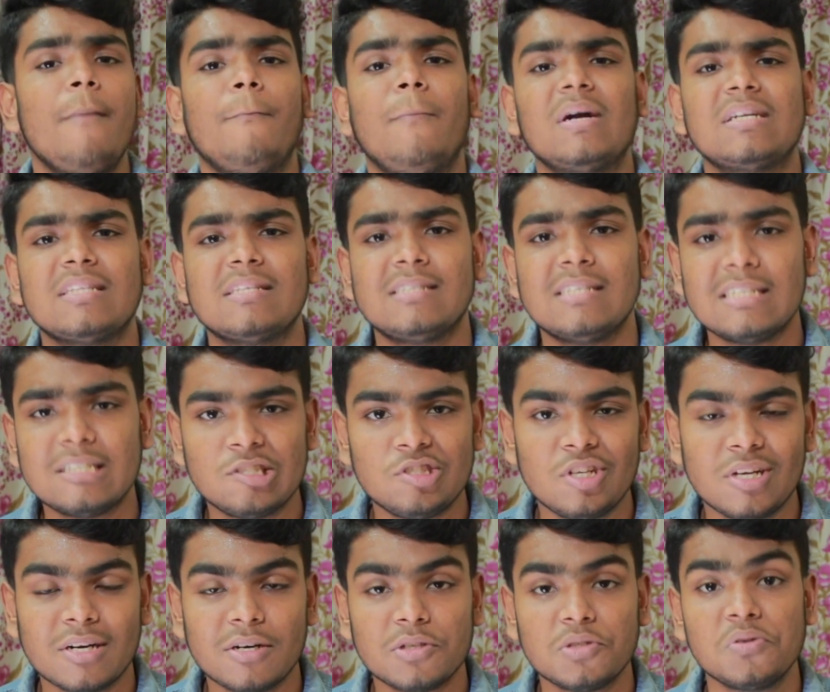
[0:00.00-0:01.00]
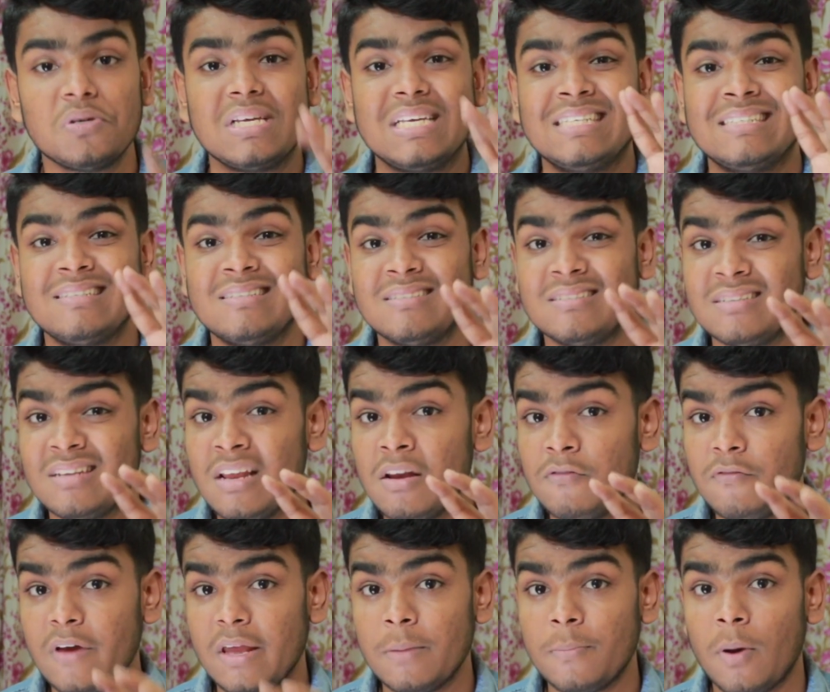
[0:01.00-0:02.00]
But the 6th generation is
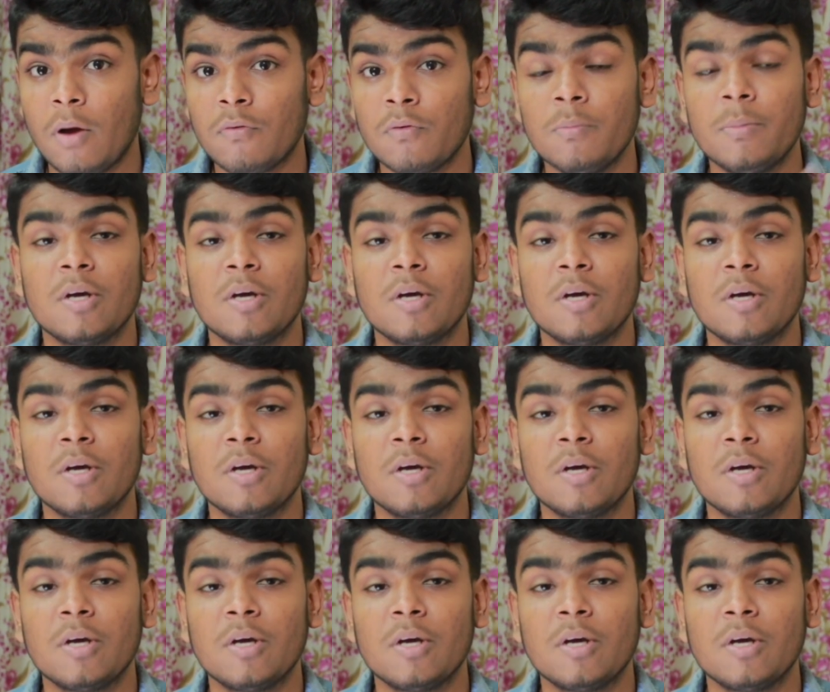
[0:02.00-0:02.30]
still very powerful